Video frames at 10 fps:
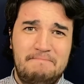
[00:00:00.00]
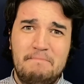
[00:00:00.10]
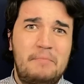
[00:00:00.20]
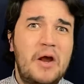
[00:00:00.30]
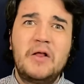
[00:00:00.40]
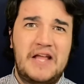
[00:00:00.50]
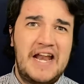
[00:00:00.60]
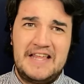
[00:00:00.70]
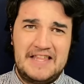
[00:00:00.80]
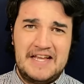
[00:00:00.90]
Barely
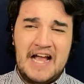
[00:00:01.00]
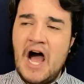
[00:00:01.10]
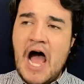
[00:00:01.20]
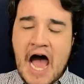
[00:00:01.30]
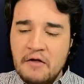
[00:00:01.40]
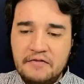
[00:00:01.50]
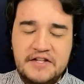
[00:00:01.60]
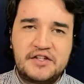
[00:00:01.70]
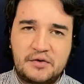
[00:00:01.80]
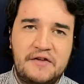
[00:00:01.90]
anything. Out of
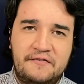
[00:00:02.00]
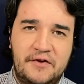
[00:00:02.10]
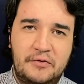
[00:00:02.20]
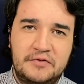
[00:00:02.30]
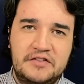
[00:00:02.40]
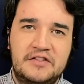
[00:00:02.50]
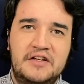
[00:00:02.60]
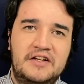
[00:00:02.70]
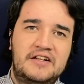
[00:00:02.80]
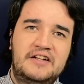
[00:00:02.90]
these 3 films,
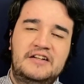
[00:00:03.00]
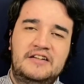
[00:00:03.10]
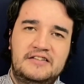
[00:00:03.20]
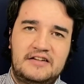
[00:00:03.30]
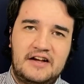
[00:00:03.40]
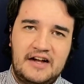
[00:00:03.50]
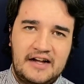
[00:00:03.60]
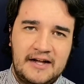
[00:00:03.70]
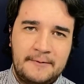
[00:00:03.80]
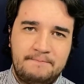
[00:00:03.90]

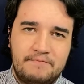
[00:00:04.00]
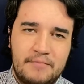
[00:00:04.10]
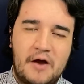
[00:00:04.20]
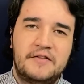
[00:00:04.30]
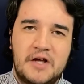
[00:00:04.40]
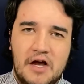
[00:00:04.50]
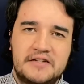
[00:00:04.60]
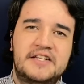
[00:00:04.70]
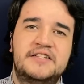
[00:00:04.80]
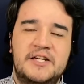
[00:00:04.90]
Power of the Dog,
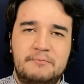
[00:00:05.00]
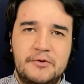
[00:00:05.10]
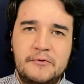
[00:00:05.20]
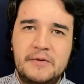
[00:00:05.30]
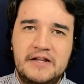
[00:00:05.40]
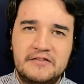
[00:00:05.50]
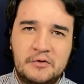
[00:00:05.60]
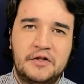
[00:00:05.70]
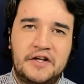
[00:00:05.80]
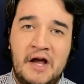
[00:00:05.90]
Tick, Tick, Boom, and
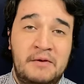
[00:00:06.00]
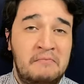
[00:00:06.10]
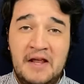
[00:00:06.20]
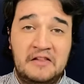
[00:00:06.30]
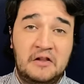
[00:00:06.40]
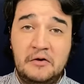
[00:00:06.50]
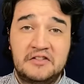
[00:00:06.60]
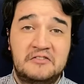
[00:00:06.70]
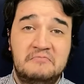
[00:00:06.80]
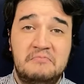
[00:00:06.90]
Don't Look Up, it made the
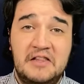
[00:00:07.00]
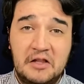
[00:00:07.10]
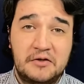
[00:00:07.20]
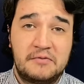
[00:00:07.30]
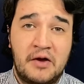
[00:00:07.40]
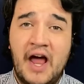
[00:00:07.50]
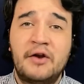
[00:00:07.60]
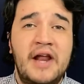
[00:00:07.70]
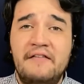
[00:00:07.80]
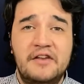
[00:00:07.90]
lowest. Made the lowest amount. I
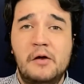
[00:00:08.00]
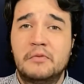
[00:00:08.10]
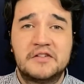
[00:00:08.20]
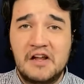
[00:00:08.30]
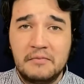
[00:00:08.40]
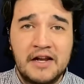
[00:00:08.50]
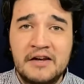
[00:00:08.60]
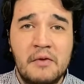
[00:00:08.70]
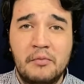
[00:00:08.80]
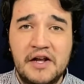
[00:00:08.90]
don't have the numbers on me. I
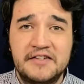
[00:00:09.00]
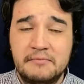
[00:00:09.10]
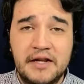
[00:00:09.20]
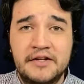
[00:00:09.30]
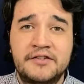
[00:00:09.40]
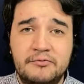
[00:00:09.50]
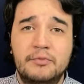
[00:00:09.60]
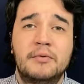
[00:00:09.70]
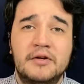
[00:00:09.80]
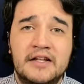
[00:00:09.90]
didn't memorize them, but I just
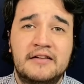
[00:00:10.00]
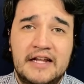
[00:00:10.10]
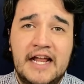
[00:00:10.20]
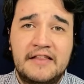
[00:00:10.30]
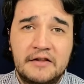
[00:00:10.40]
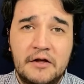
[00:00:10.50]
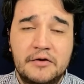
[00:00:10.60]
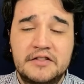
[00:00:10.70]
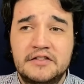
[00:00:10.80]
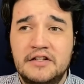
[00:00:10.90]
remembered that it had the
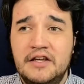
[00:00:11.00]
lowest.